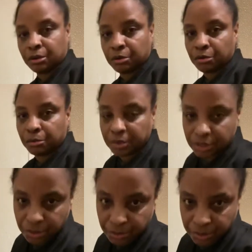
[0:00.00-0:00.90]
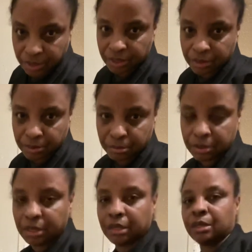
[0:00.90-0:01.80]
to hold me to it, you know what I'm
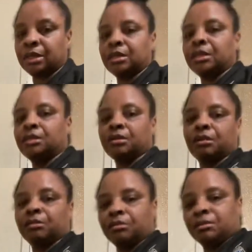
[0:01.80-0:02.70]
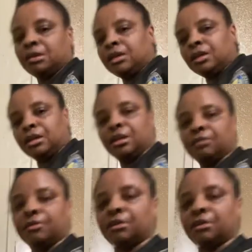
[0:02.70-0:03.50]
saying? I need y'all to leave a